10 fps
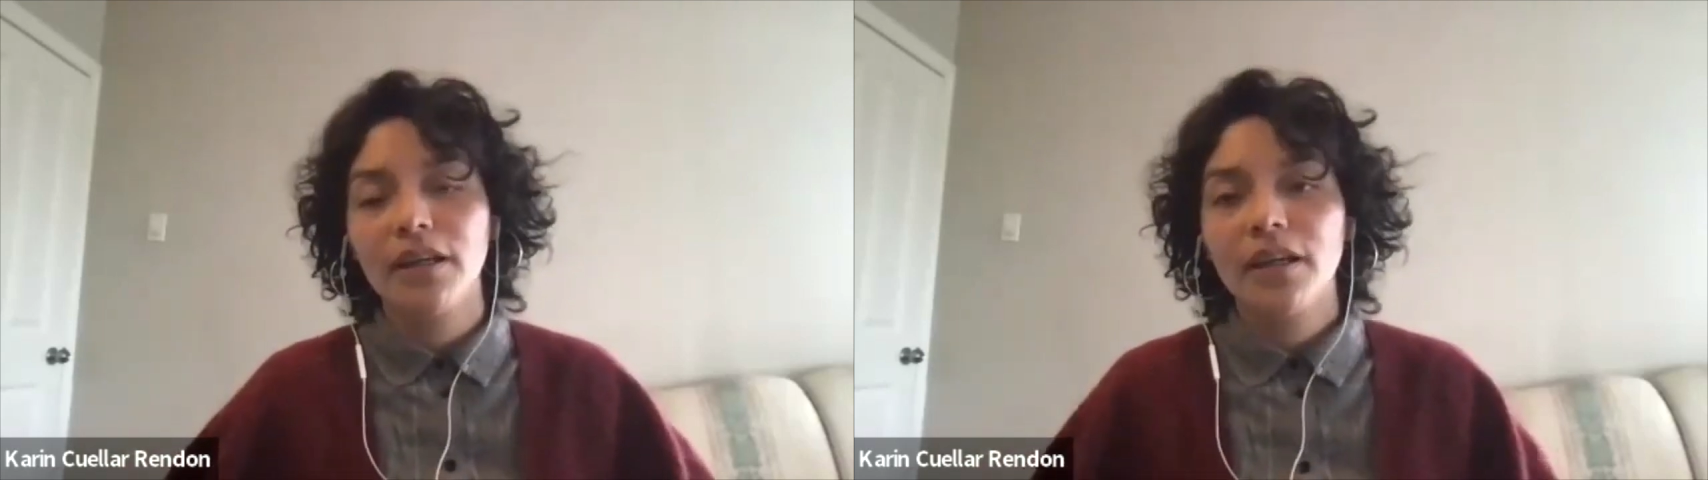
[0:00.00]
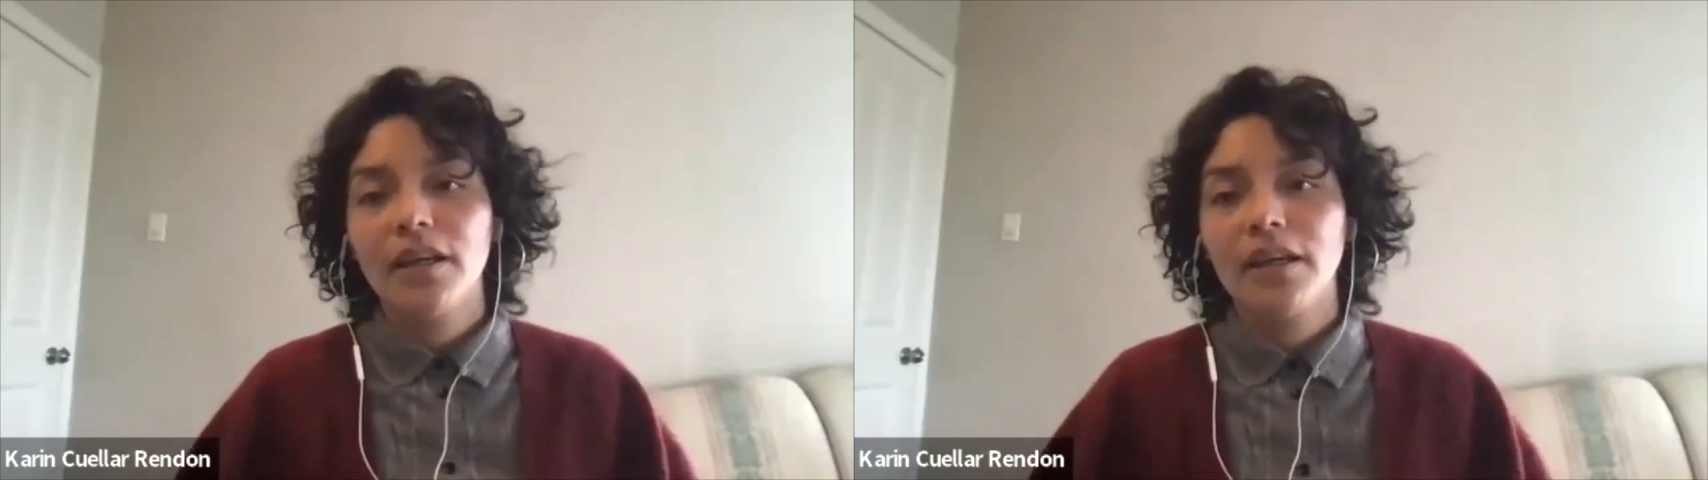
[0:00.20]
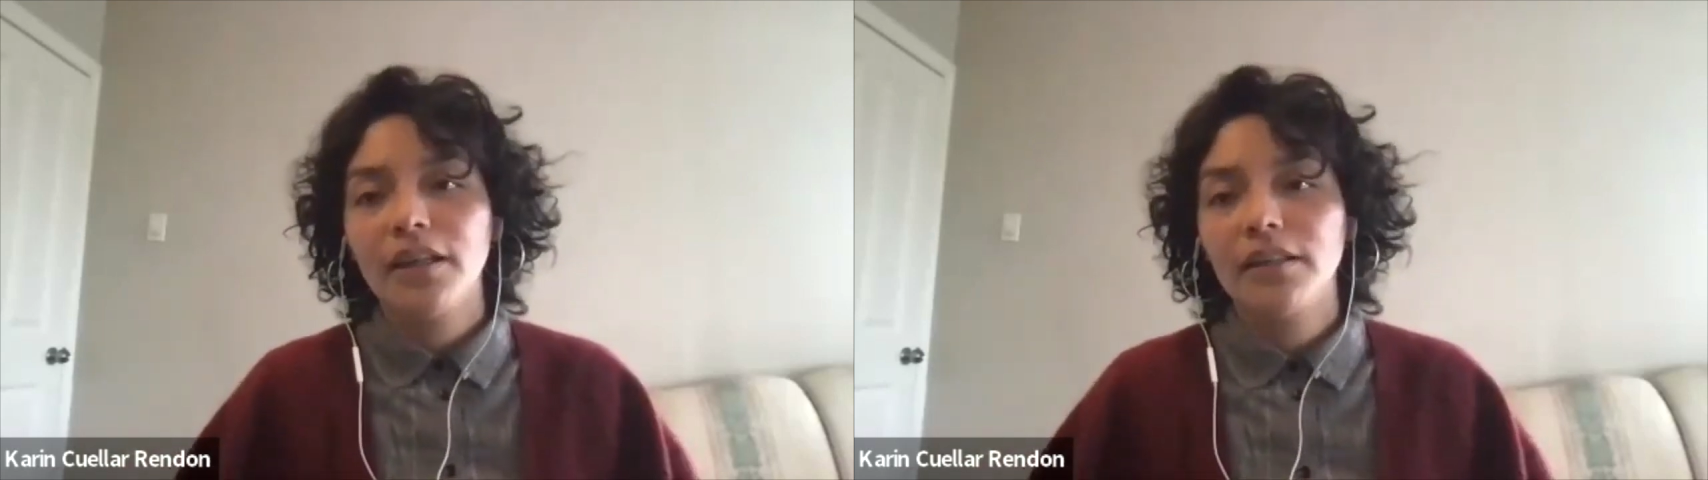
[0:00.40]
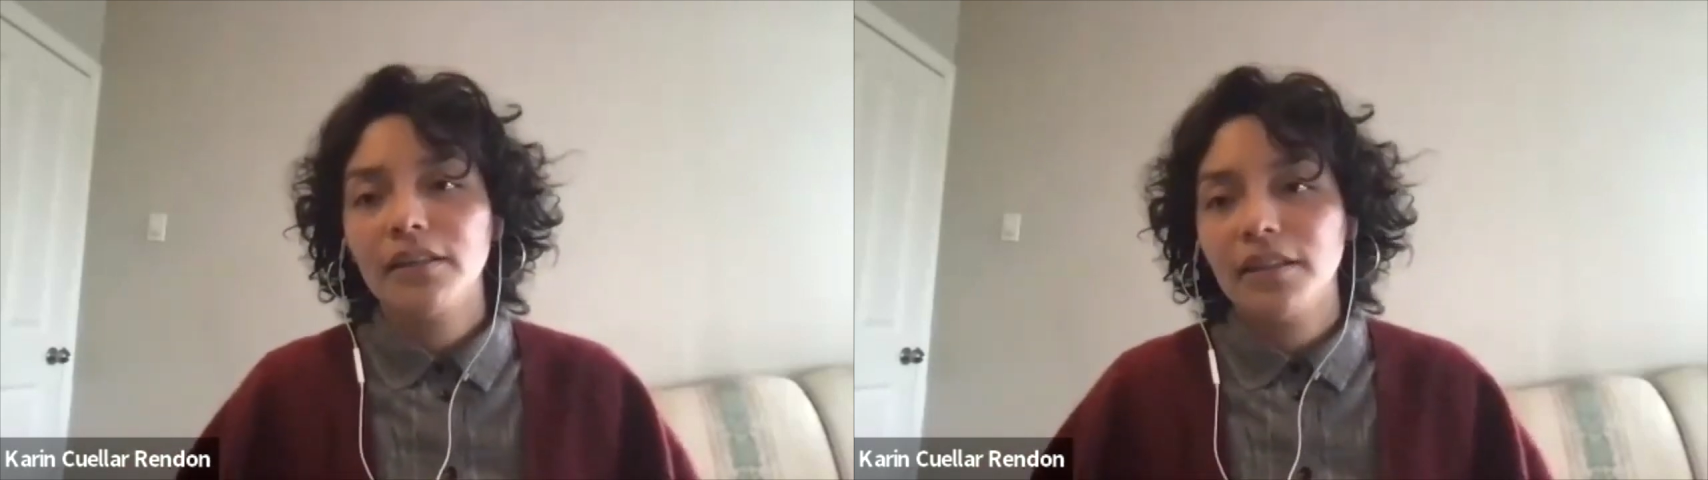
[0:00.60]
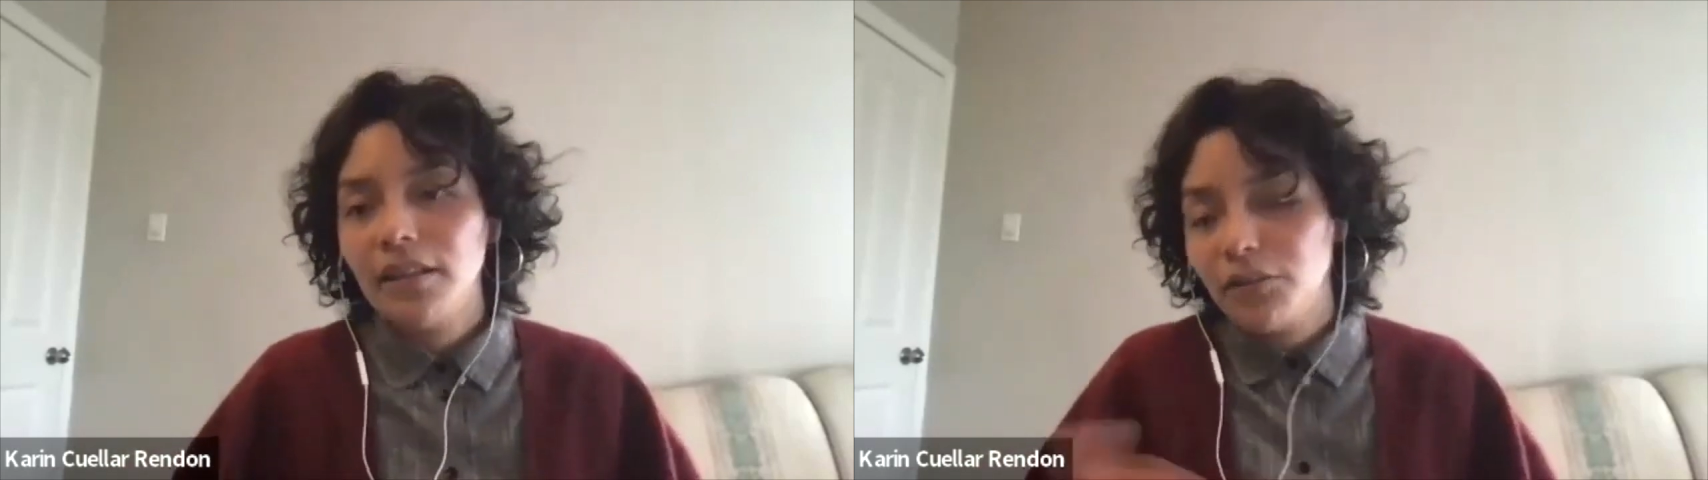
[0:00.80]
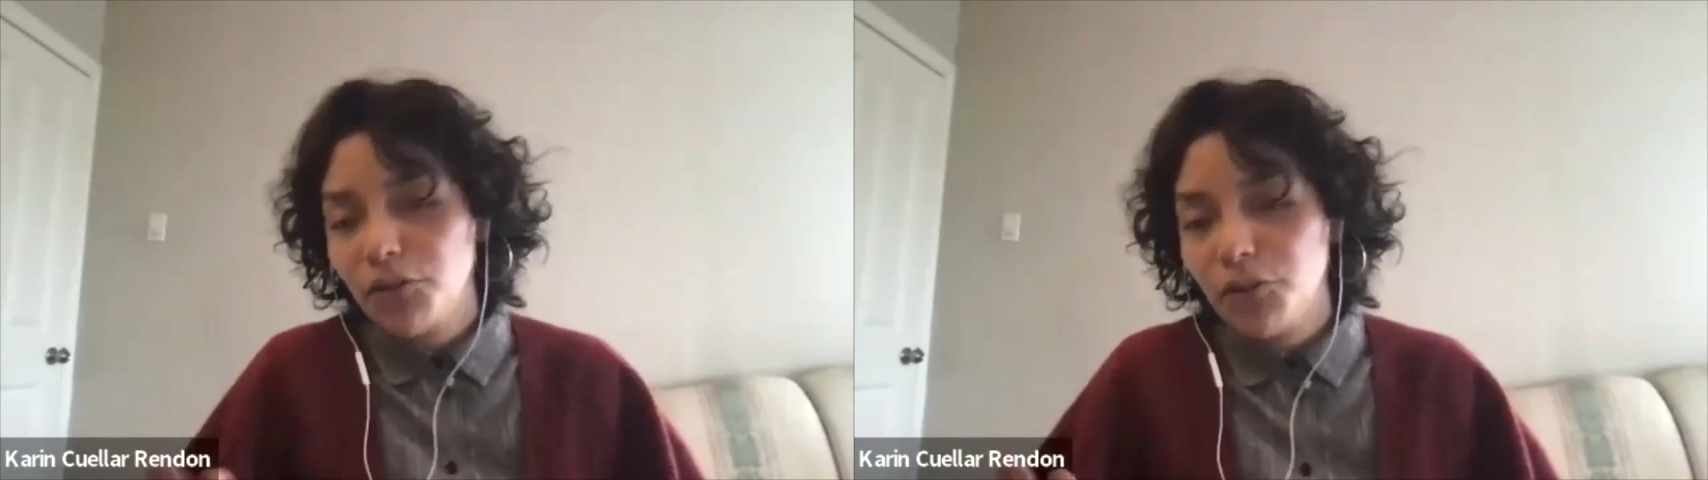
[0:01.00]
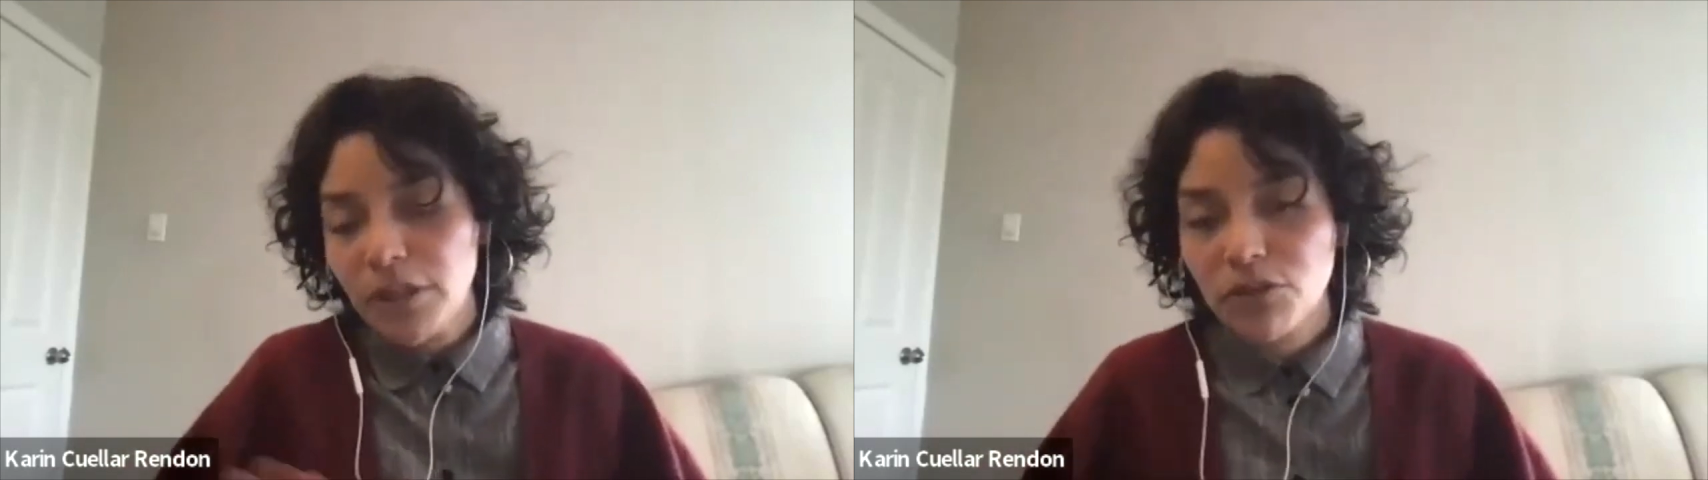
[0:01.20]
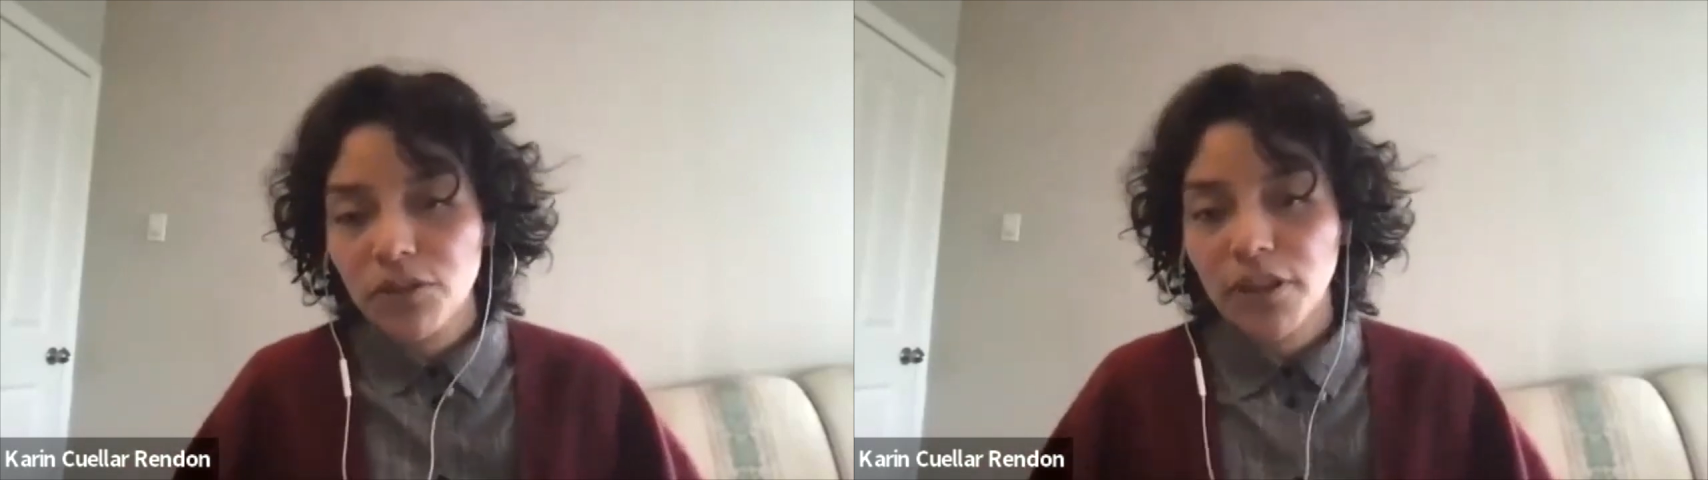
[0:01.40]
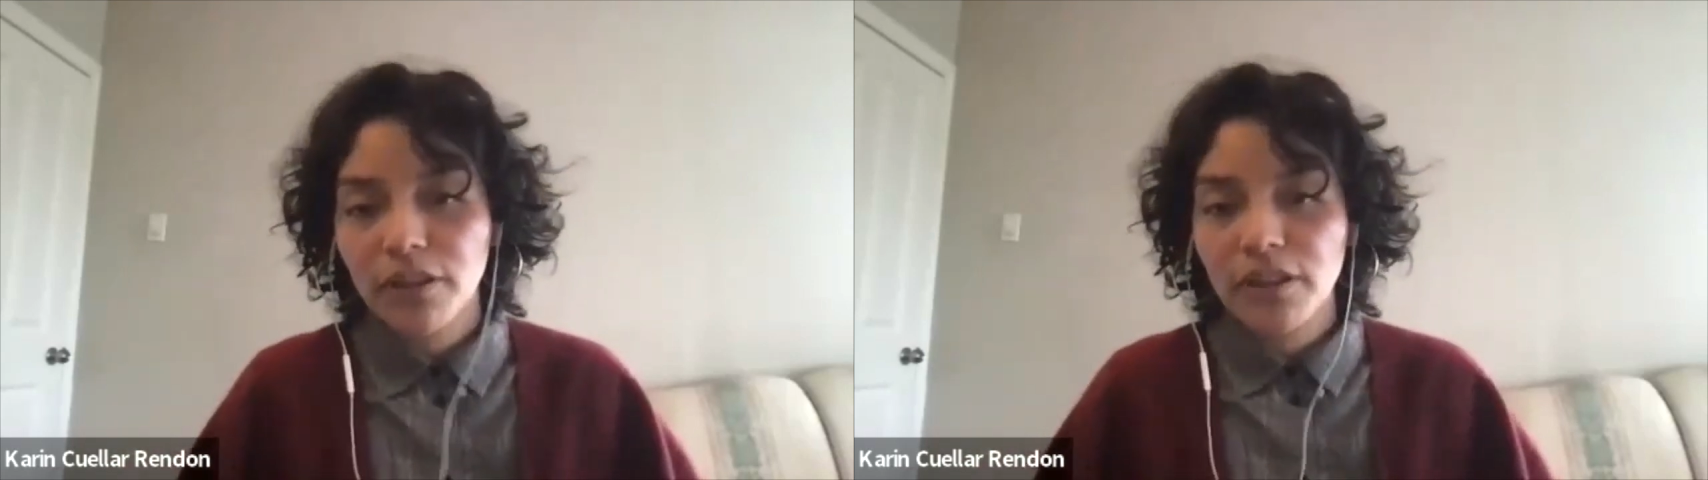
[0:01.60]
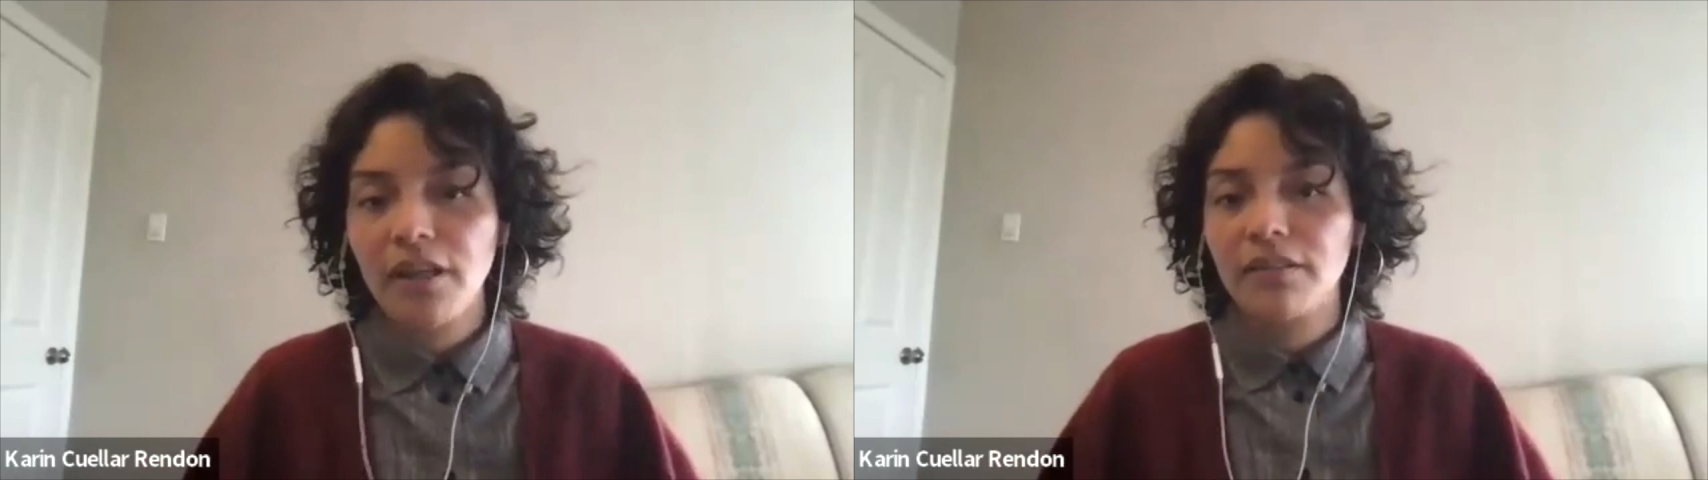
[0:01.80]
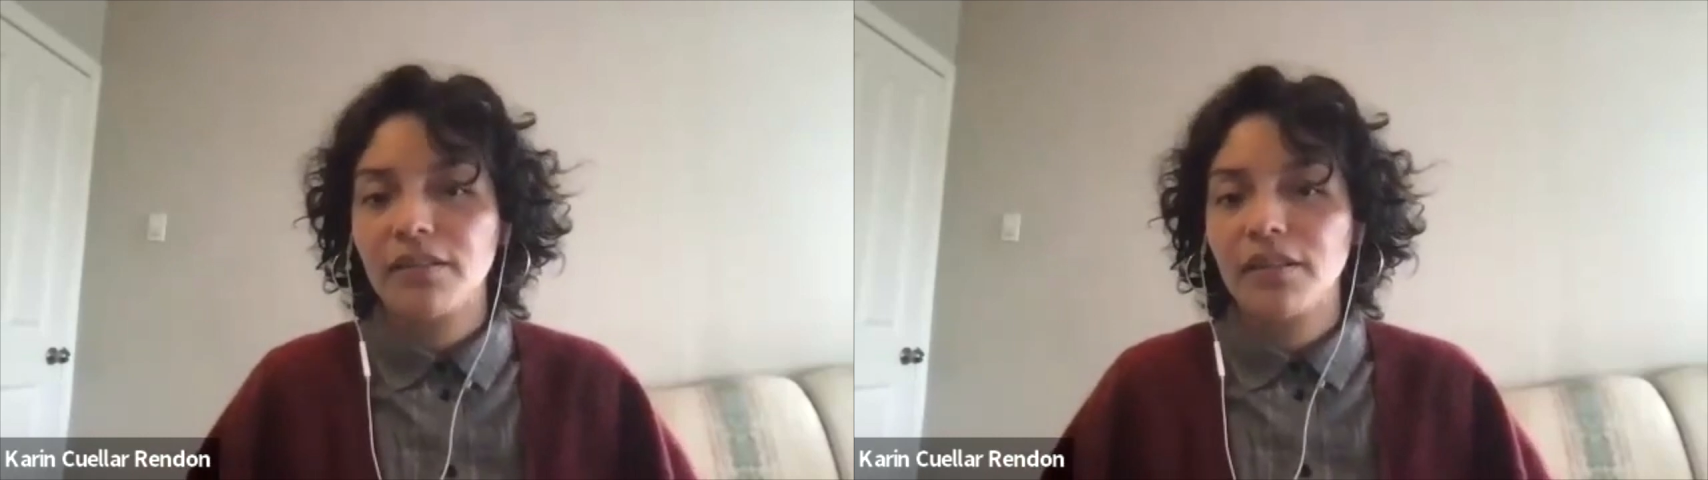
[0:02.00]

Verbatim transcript: Right. And, and, you mentioned that yes,